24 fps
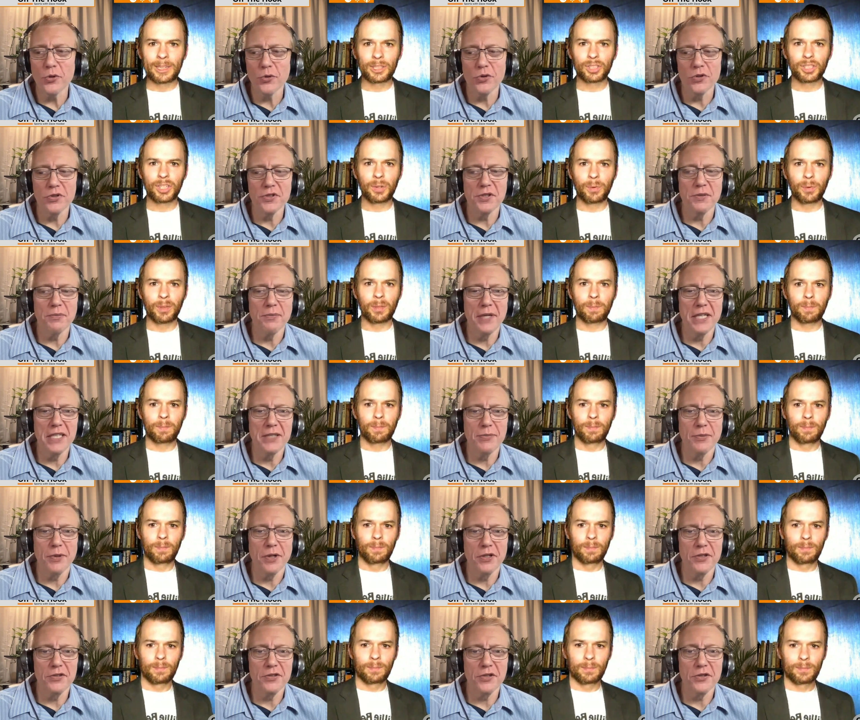Speaker 1: of the rules of
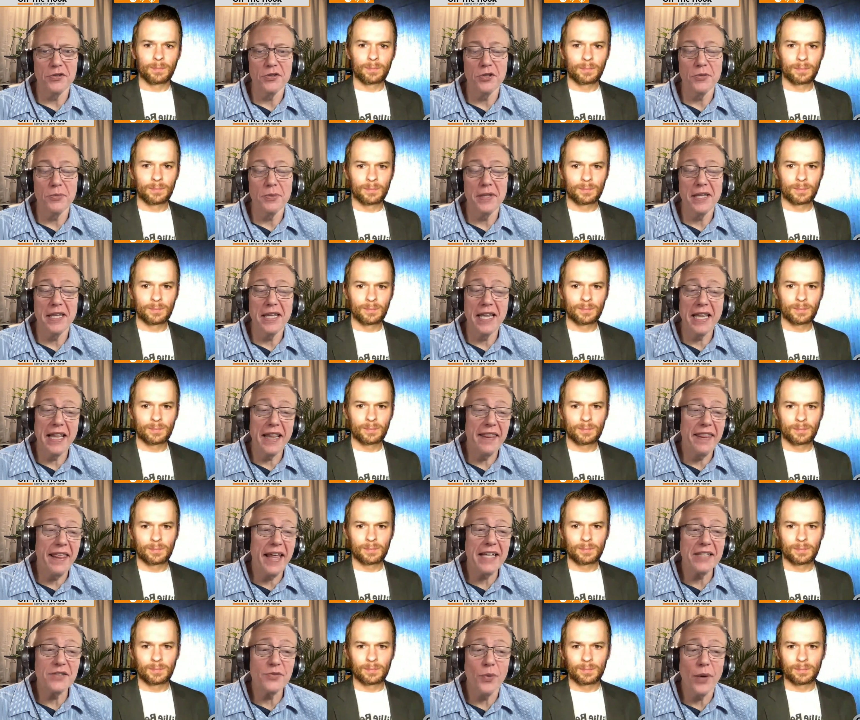baseball are so stupid, and
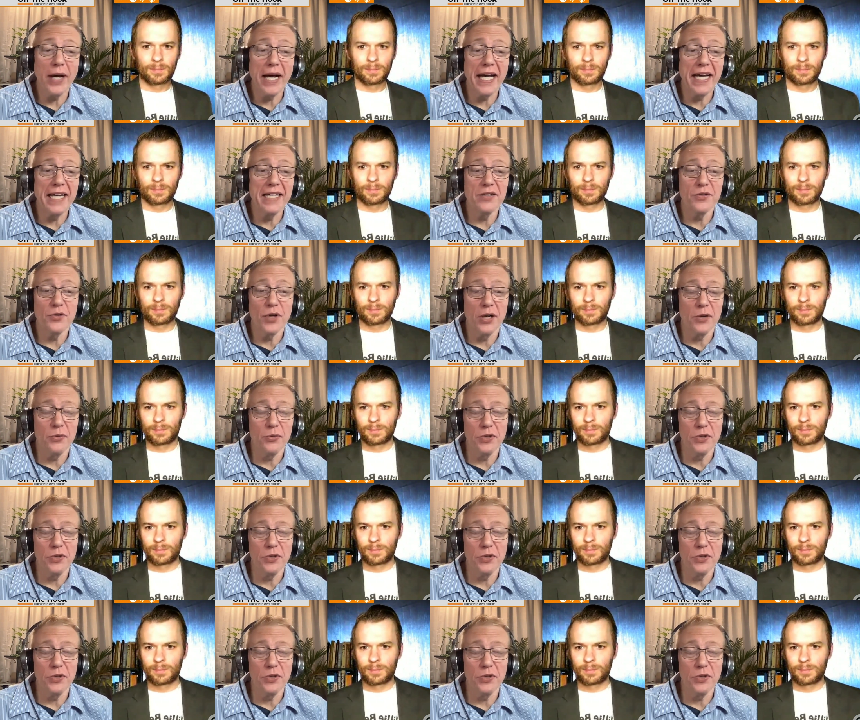that's why I, I